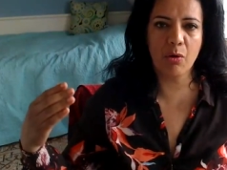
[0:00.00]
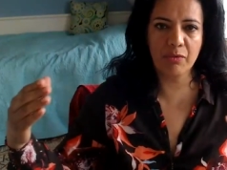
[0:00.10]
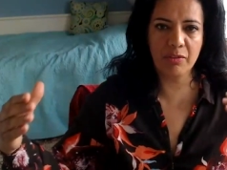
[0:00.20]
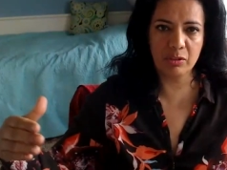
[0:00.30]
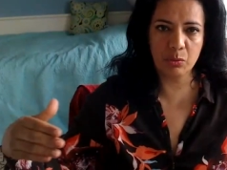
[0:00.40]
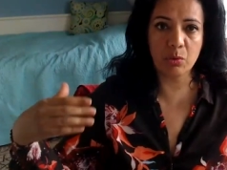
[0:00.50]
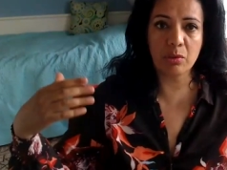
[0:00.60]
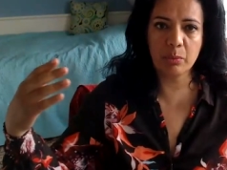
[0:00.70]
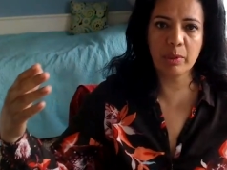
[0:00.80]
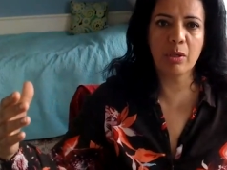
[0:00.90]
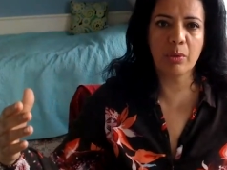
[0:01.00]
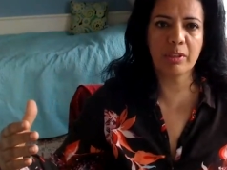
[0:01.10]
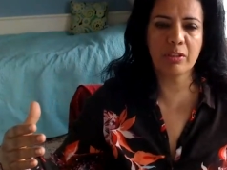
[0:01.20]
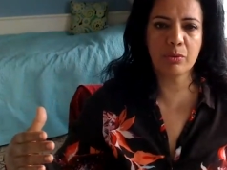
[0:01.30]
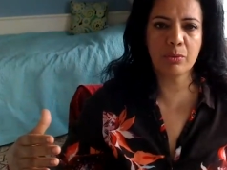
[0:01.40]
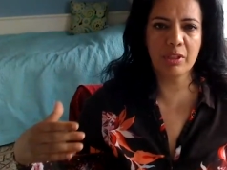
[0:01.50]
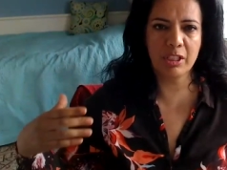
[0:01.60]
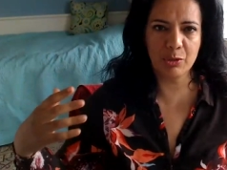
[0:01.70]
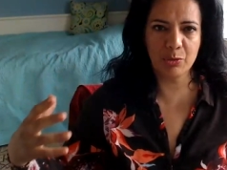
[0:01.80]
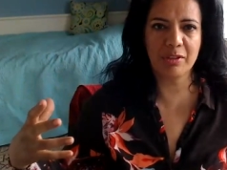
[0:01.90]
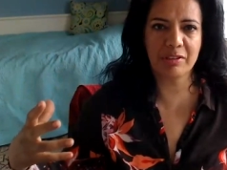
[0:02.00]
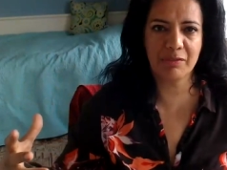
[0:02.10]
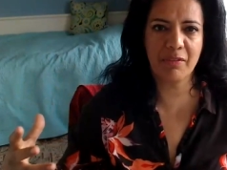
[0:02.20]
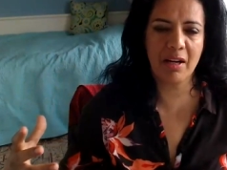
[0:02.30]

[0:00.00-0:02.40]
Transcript: of this world we go into into this